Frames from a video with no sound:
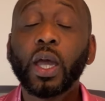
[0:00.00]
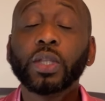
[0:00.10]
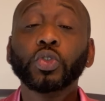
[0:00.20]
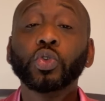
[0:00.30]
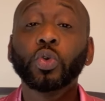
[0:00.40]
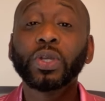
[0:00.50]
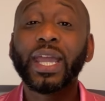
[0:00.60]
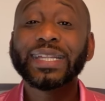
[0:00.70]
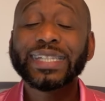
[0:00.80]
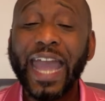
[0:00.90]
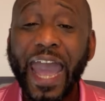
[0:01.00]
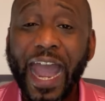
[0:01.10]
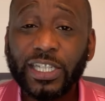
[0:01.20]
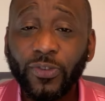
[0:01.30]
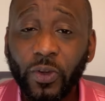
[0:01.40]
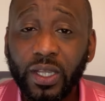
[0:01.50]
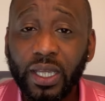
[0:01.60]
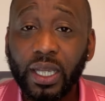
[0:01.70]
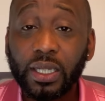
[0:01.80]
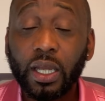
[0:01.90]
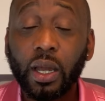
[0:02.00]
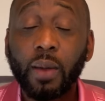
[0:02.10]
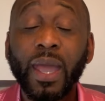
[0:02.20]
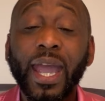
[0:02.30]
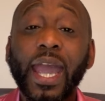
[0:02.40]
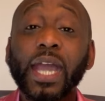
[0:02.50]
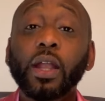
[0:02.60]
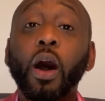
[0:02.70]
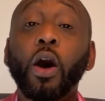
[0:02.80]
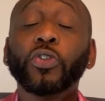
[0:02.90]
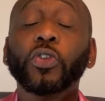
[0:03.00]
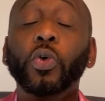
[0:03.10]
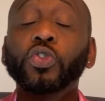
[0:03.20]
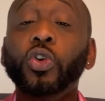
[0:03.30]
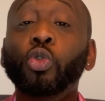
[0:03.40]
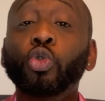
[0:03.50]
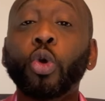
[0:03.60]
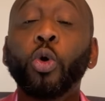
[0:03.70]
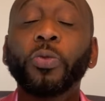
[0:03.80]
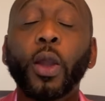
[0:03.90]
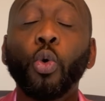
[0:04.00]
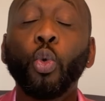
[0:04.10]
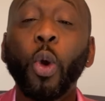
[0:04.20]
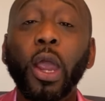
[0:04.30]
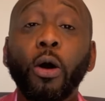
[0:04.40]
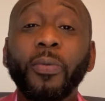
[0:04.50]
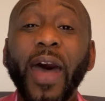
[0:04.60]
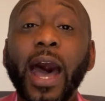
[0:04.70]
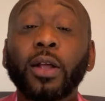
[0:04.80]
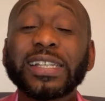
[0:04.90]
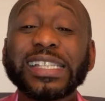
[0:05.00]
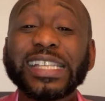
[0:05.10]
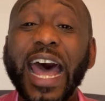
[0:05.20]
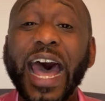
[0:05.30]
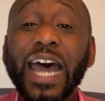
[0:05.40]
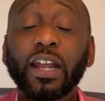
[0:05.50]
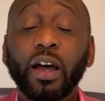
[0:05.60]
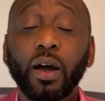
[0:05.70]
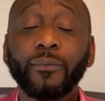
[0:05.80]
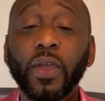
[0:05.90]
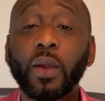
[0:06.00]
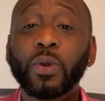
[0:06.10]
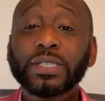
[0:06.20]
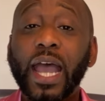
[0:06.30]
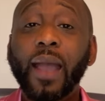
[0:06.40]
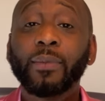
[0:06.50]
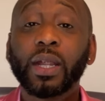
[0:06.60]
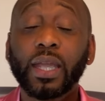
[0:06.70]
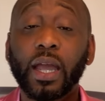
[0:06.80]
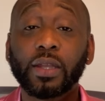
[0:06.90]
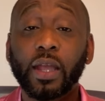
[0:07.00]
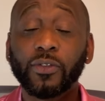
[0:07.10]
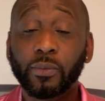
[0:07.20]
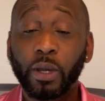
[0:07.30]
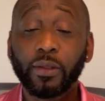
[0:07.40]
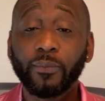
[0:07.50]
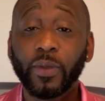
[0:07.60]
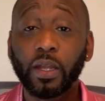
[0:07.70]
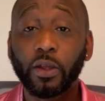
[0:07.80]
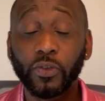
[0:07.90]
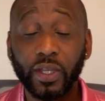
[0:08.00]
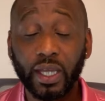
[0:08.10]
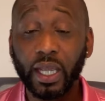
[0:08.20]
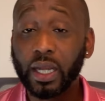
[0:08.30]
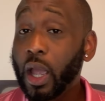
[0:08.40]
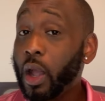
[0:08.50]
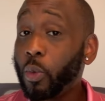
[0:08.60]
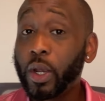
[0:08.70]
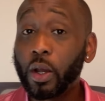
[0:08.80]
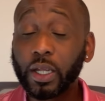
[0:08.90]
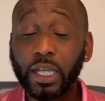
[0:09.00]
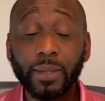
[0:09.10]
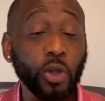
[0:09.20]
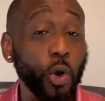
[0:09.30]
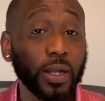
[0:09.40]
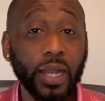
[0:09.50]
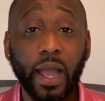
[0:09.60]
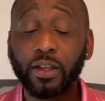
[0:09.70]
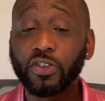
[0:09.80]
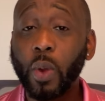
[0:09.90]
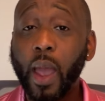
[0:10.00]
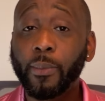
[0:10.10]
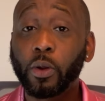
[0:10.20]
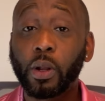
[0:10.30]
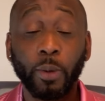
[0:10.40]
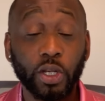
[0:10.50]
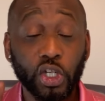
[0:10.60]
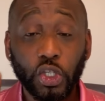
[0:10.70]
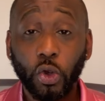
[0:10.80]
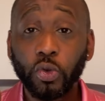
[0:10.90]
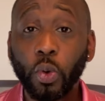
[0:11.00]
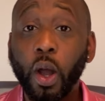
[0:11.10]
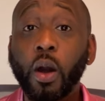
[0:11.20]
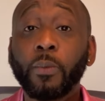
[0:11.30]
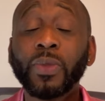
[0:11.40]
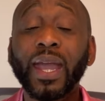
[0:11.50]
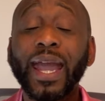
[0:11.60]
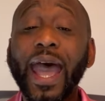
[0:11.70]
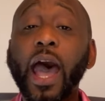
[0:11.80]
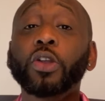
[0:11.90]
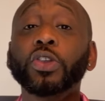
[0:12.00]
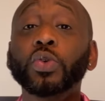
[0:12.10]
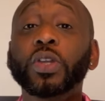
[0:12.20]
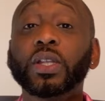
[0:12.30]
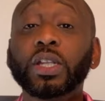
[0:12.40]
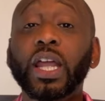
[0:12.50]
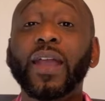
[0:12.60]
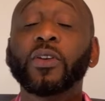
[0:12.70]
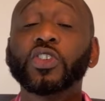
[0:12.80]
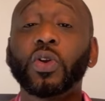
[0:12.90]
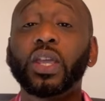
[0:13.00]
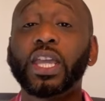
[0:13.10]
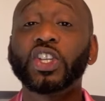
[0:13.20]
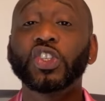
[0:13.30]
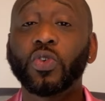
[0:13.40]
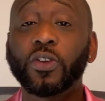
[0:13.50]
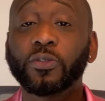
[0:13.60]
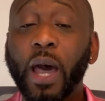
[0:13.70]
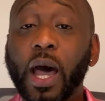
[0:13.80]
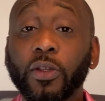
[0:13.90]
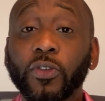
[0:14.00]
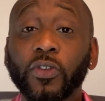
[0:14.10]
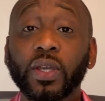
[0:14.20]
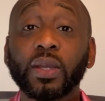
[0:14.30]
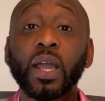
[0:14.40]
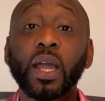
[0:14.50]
to create tax-free income and also to grow their wealth outside of their retirement account. Now, in some other videos, again, we're going to keep going down this rabbit hole. I'm going to show you all how you can leverage your insurance policy